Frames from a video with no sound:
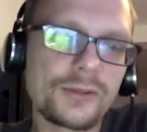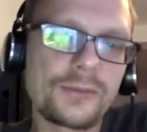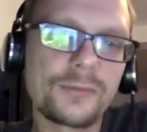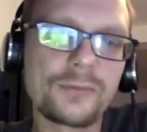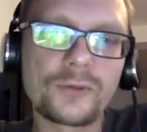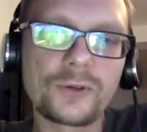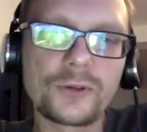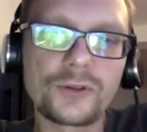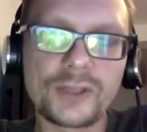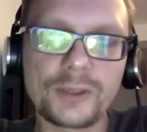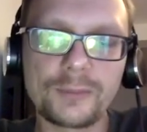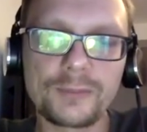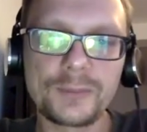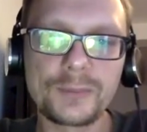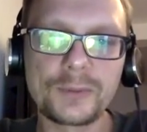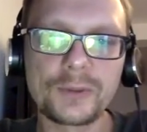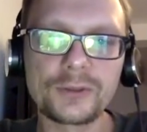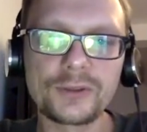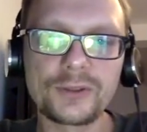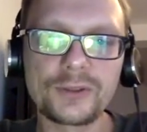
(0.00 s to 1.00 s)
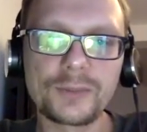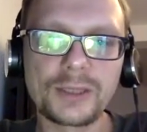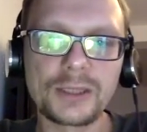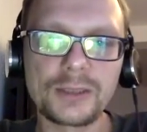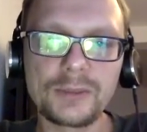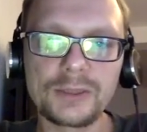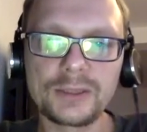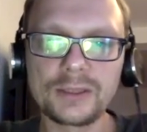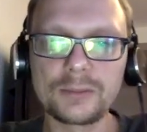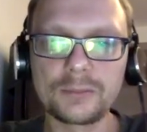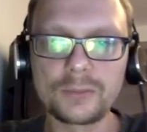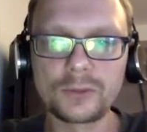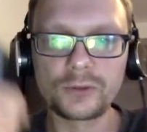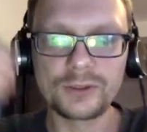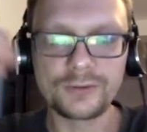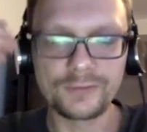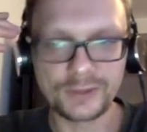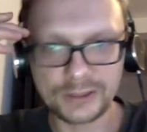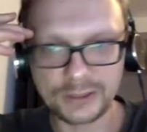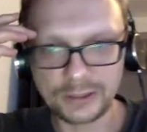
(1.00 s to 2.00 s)
some people, this might be a little more
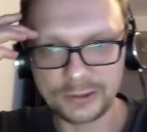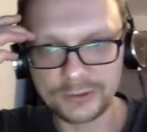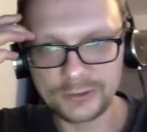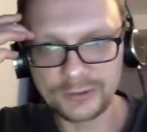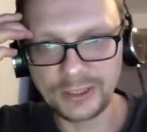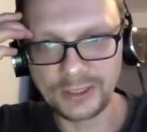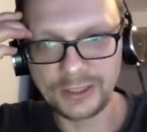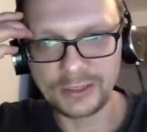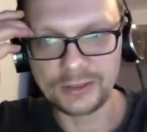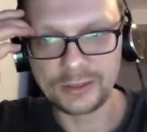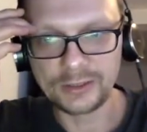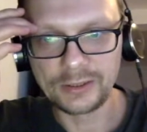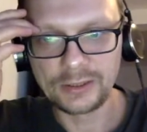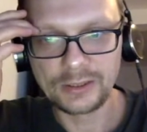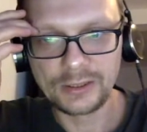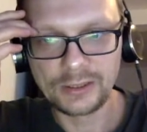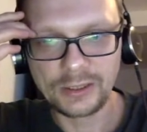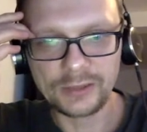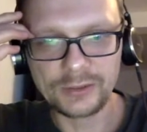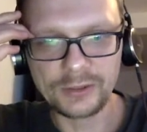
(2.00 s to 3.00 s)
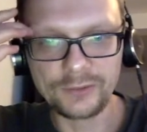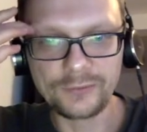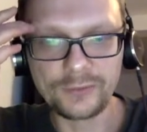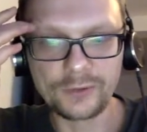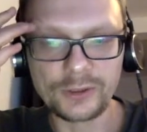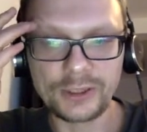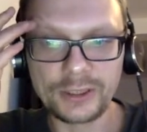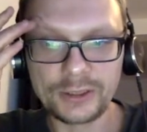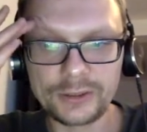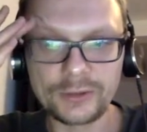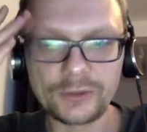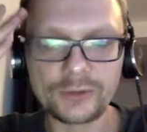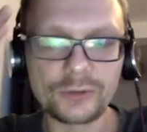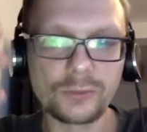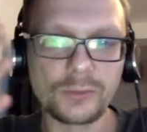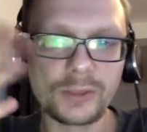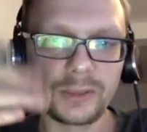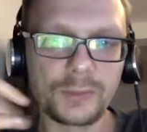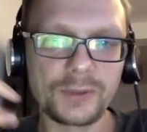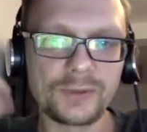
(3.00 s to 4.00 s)
difficult than for the others who
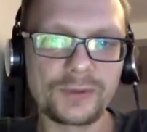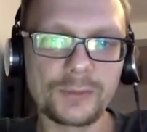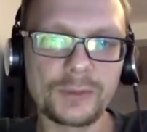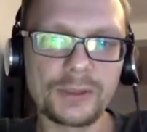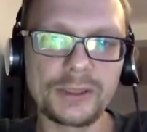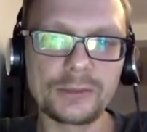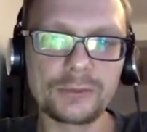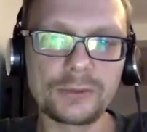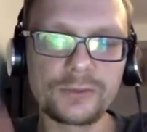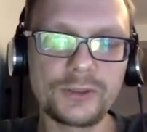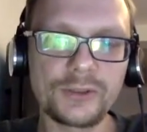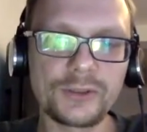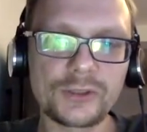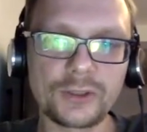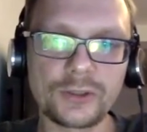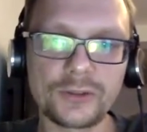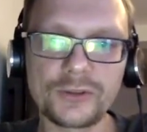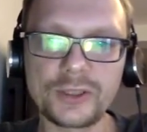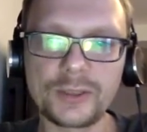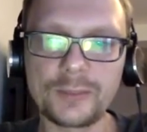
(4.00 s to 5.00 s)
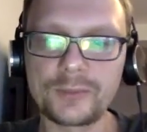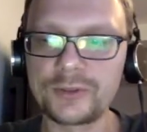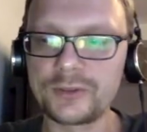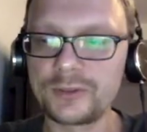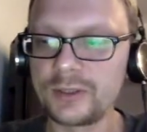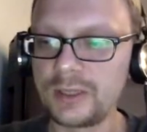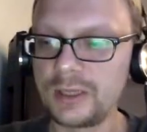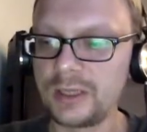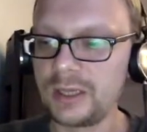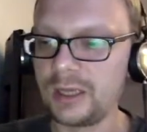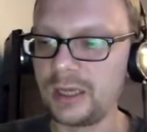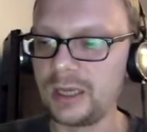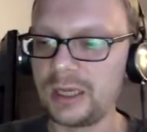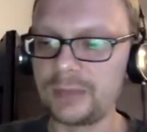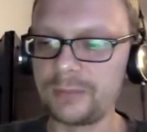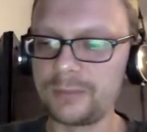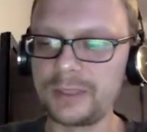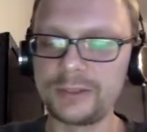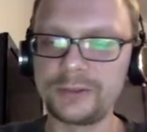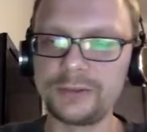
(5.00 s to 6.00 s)
might be familiar with these concepts.
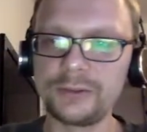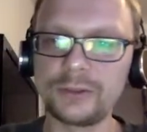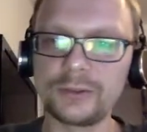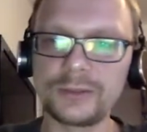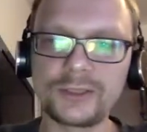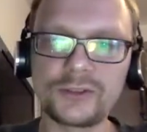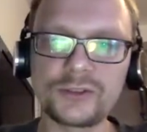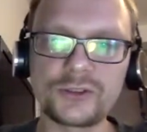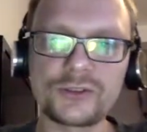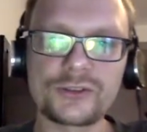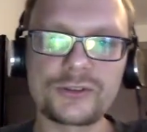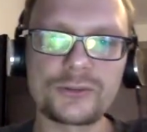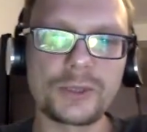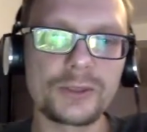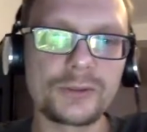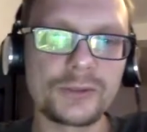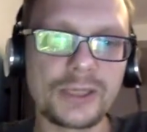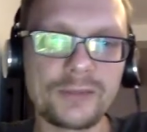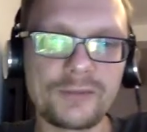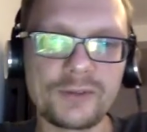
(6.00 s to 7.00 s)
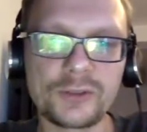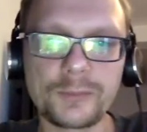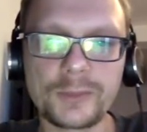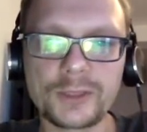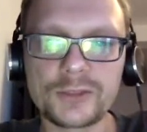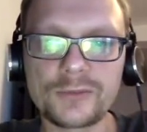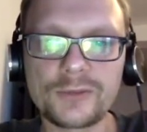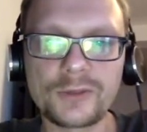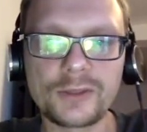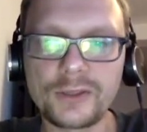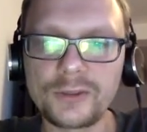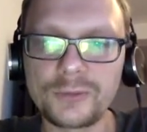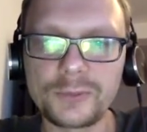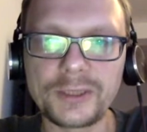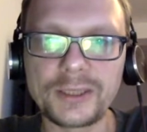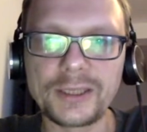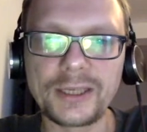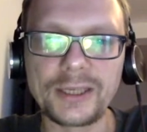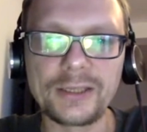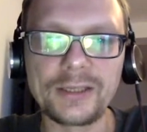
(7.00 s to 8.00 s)
But let's just try to have as much fun as we
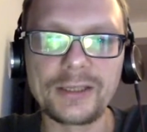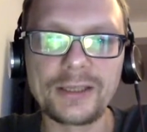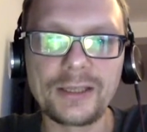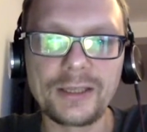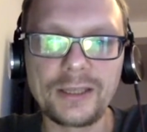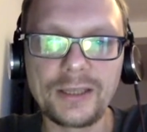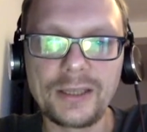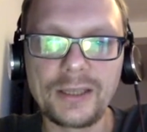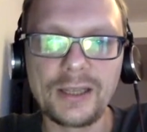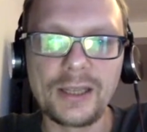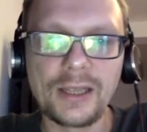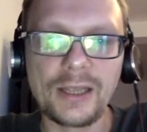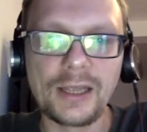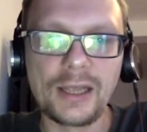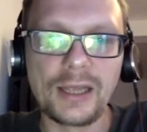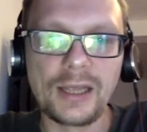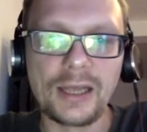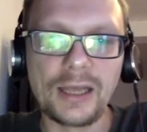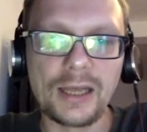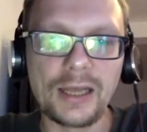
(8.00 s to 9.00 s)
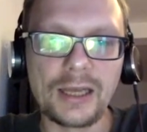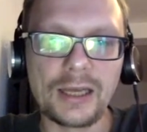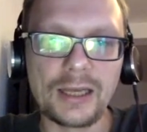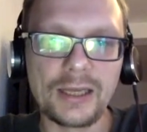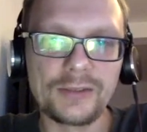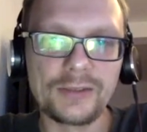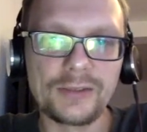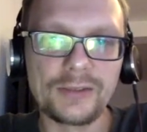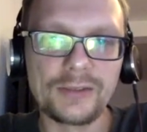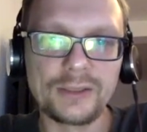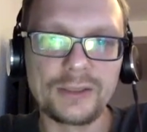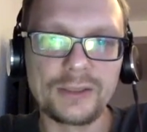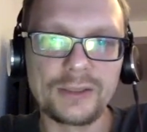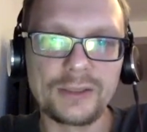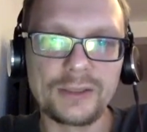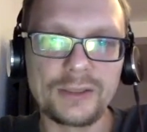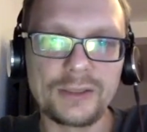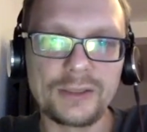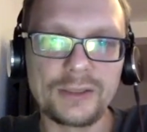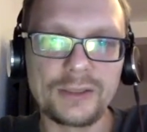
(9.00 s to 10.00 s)
can. And then
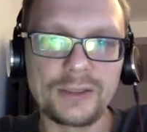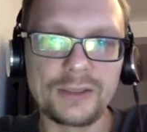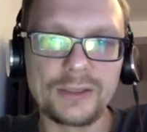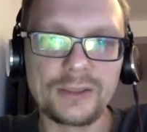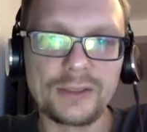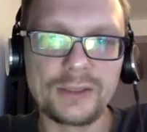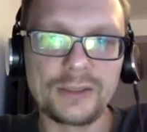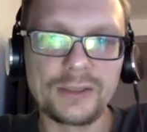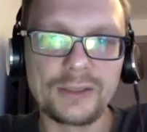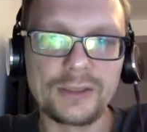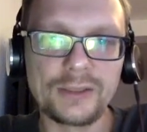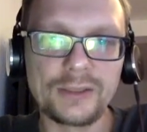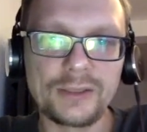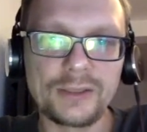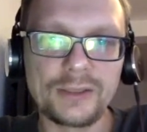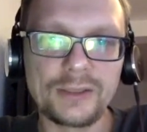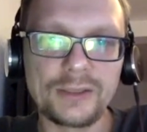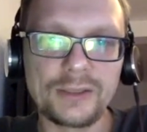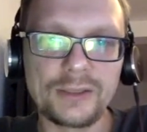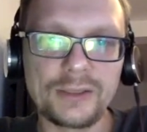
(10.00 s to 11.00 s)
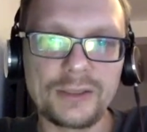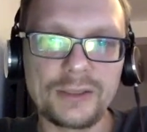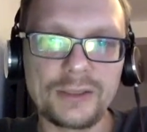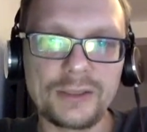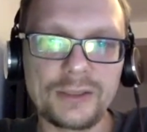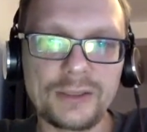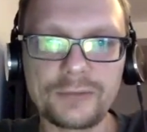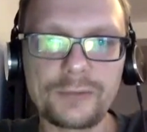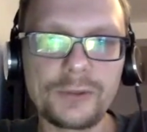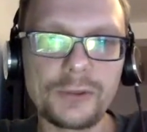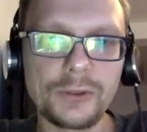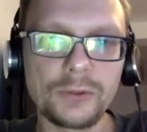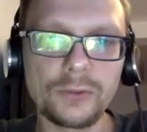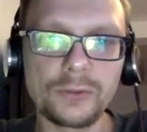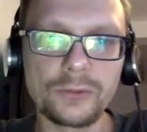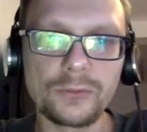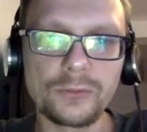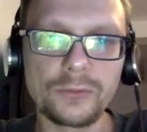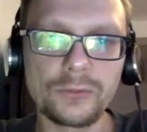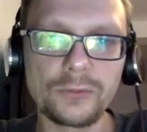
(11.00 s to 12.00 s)
rinse and repeat. There's going to be a
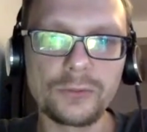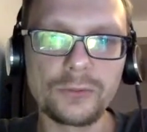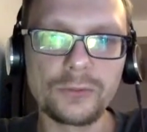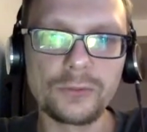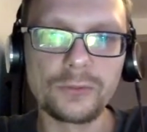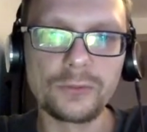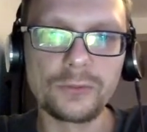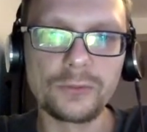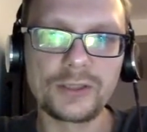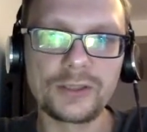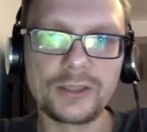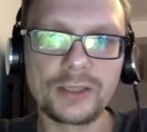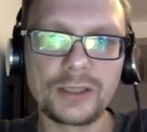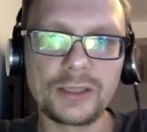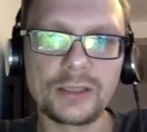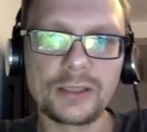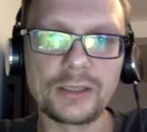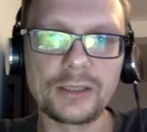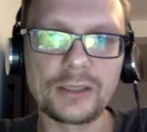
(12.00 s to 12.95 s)
few tests, and then